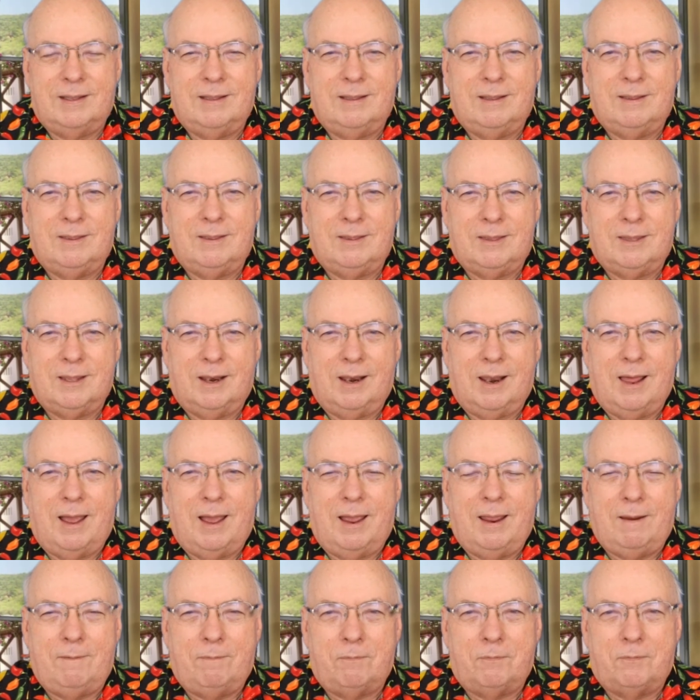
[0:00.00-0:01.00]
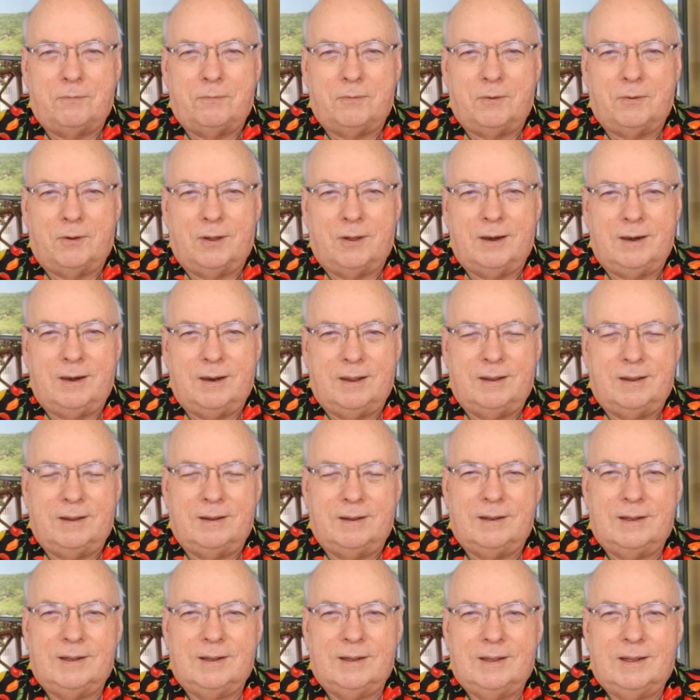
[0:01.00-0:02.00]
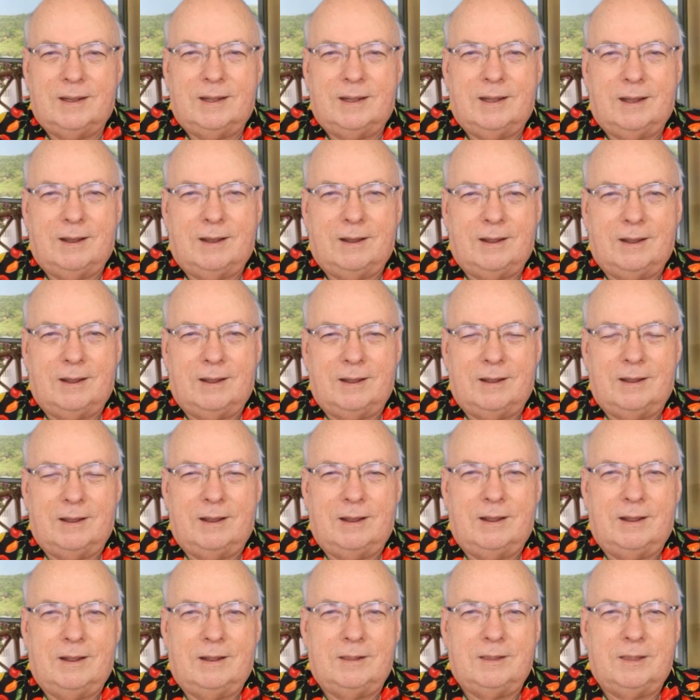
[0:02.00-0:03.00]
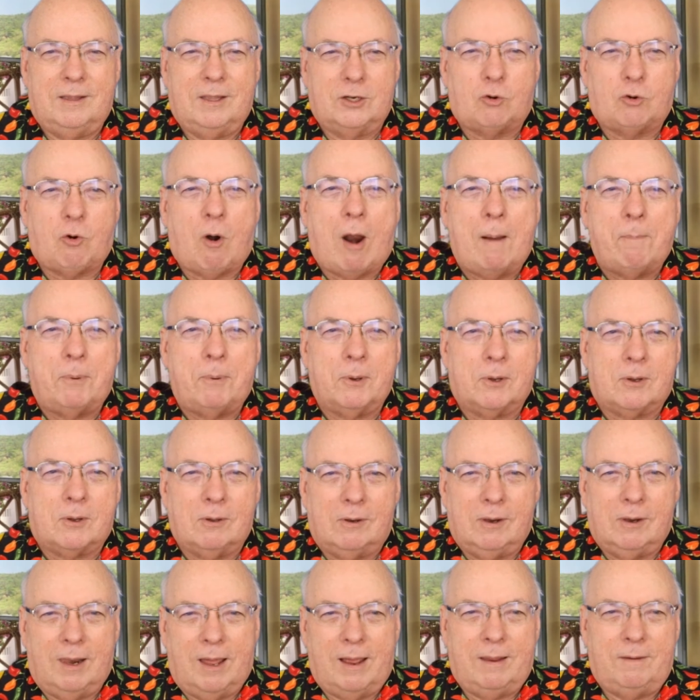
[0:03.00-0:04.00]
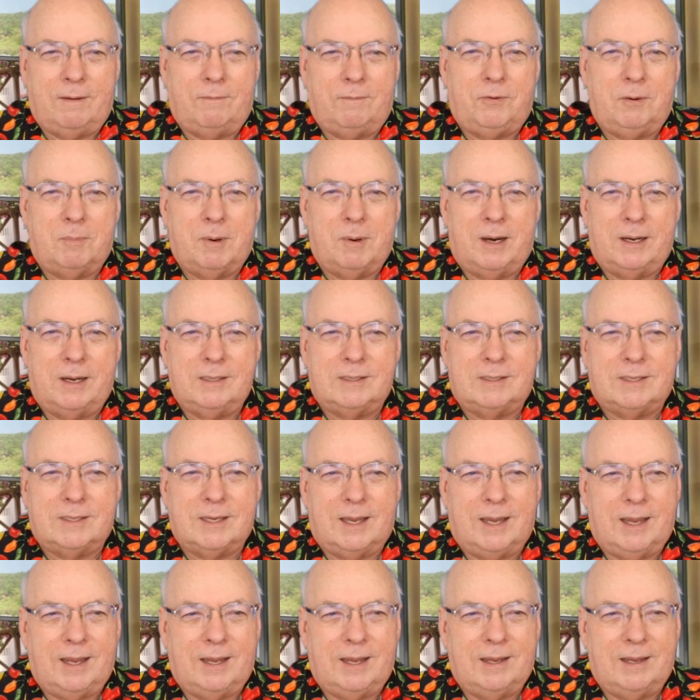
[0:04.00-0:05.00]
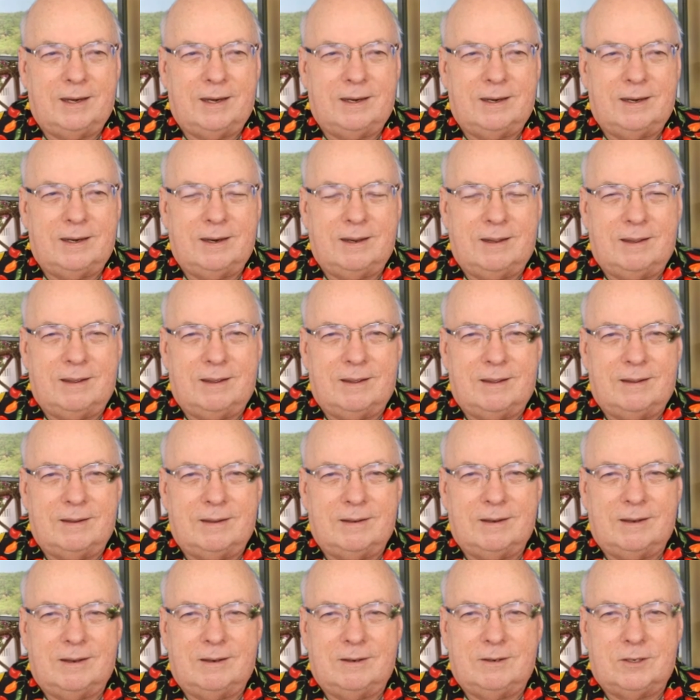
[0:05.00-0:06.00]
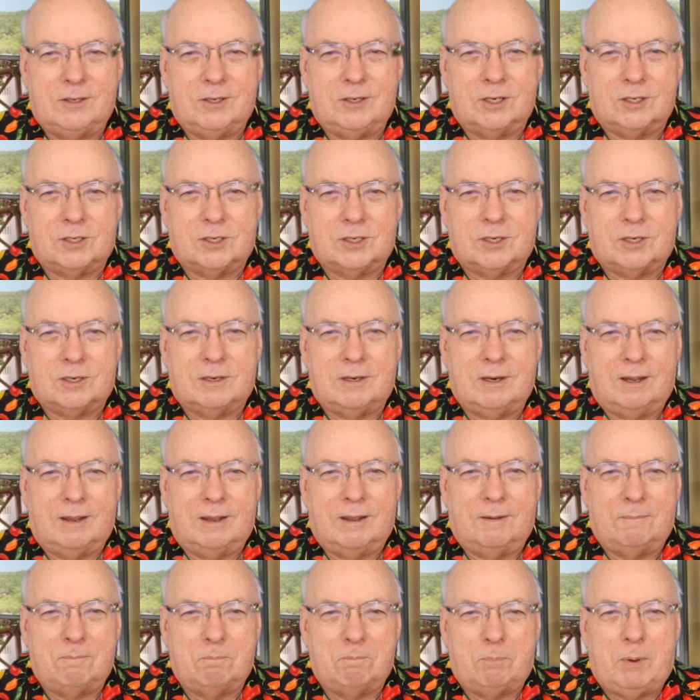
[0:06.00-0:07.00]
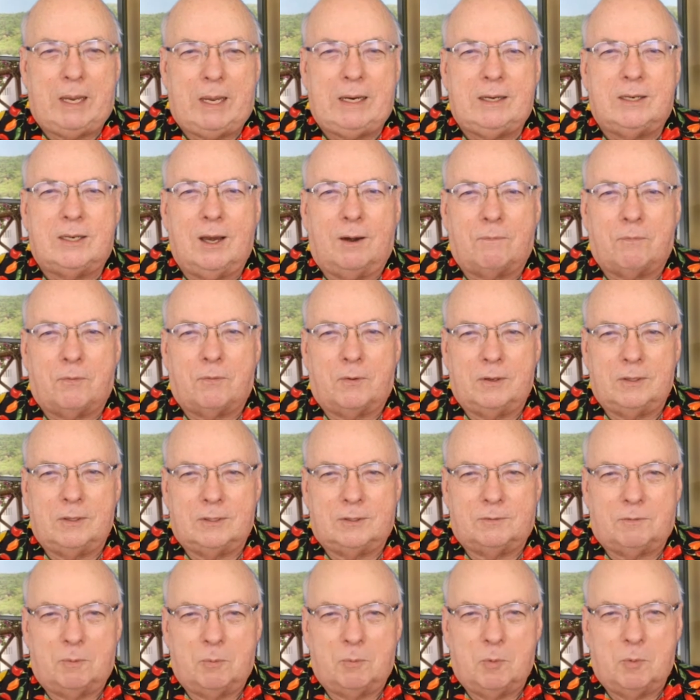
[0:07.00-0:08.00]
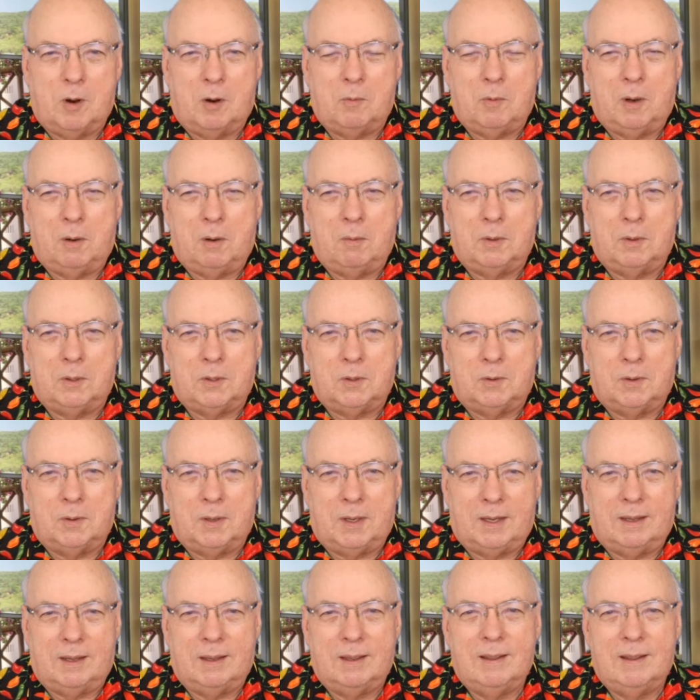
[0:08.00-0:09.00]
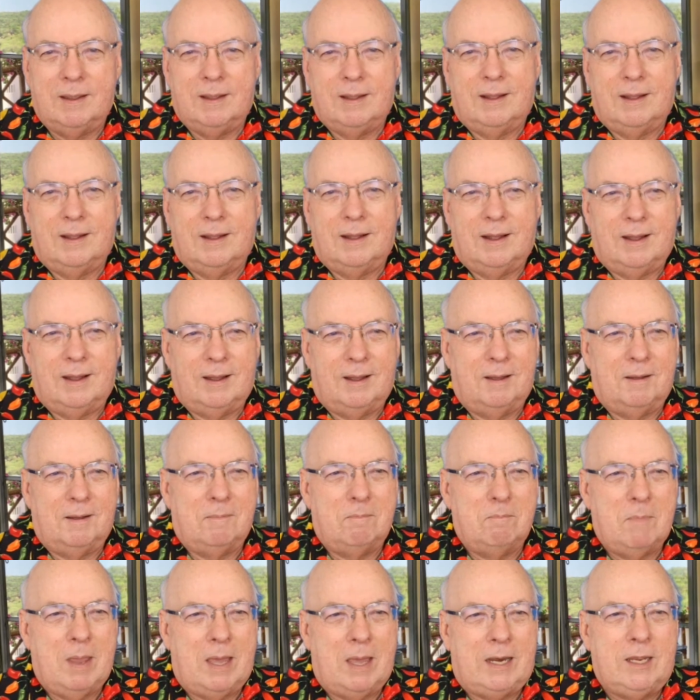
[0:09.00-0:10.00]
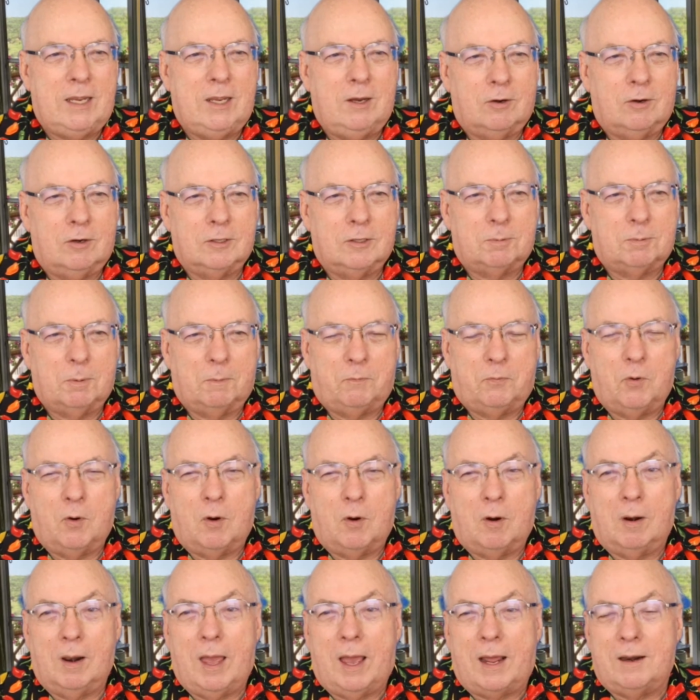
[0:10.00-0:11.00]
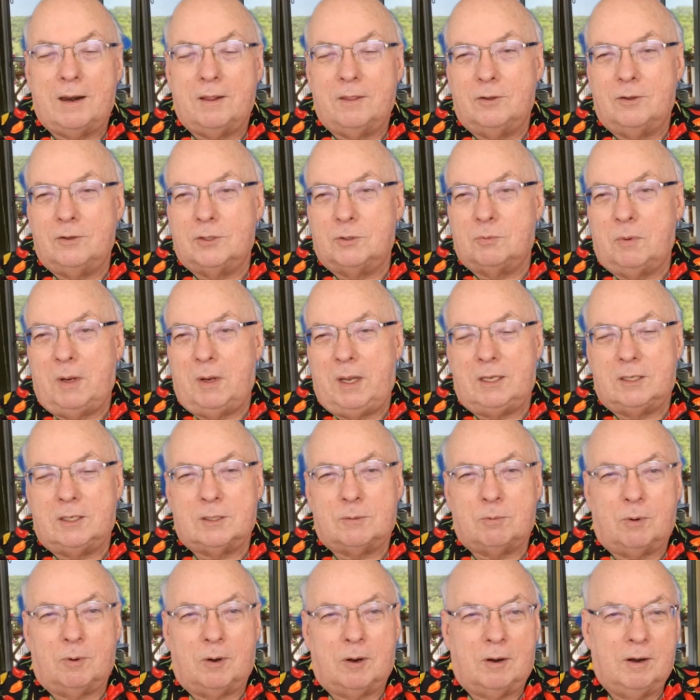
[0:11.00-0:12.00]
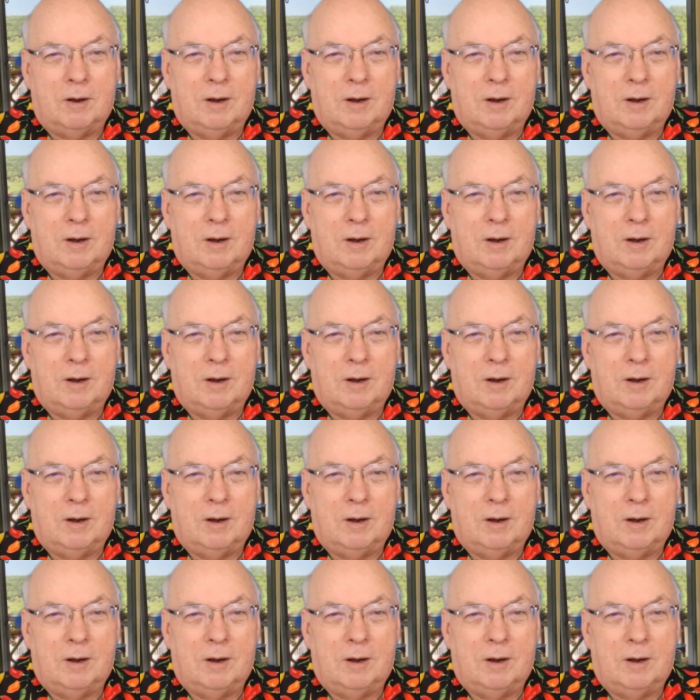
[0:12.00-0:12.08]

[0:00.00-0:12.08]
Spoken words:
life on the tropical life, you might say, and just a big difference from what we were doing many years before. A lot of those weeks were